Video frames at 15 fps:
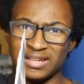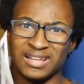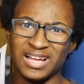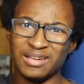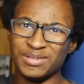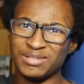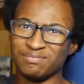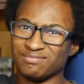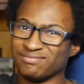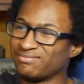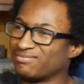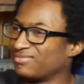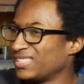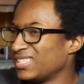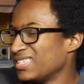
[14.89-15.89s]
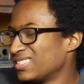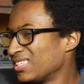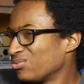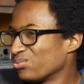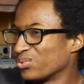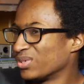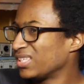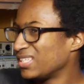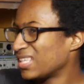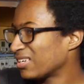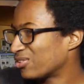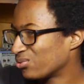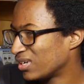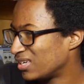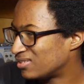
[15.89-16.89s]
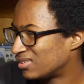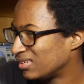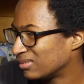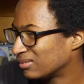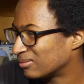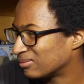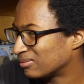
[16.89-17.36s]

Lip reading: I mean, is it really that crazy?